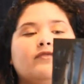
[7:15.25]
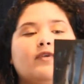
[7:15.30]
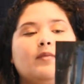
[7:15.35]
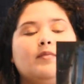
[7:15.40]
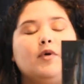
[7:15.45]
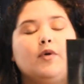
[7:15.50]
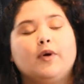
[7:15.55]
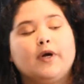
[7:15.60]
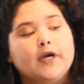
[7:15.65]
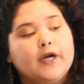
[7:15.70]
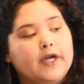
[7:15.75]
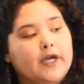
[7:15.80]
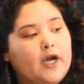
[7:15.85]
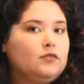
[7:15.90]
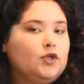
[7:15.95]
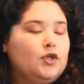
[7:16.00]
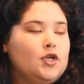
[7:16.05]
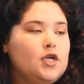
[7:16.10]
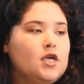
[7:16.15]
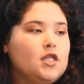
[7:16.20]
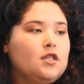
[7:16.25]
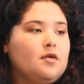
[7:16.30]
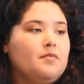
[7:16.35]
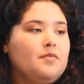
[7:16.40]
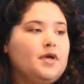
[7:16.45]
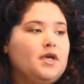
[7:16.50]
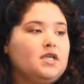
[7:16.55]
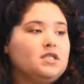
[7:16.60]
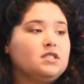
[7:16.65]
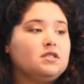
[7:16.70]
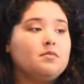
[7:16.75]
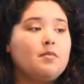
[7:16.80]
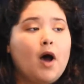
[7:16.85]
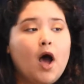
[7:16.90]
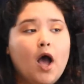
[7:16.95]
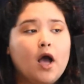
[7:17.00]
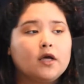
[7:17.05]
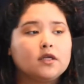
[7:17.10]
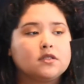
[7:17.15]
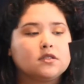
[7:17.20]
February Beauty and the Beast
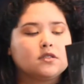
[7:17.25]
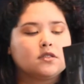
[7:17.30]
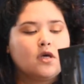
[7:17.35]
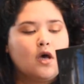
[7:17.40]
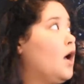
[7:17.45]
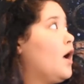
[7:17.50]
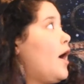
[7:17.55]
box.